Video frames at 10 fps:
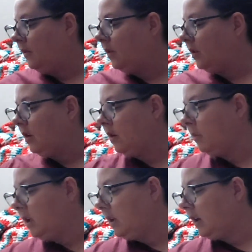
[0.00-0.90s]
To turn on
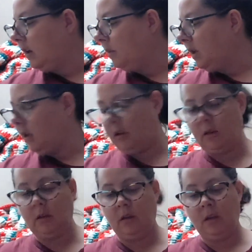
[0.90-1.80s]
my tablet
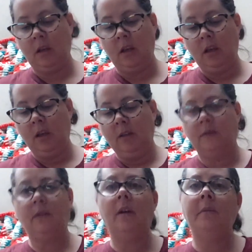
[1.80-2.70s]
here.
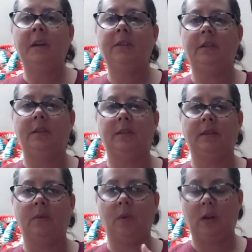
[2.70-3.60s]
So I'm actually just
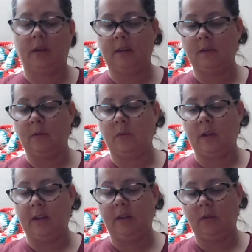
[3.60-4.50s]
going to work on this one
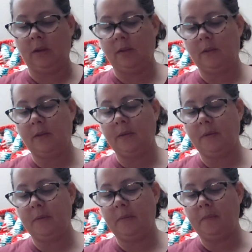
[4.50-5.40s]
while I do this.
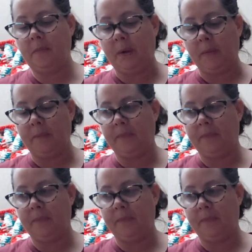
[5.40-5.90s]
But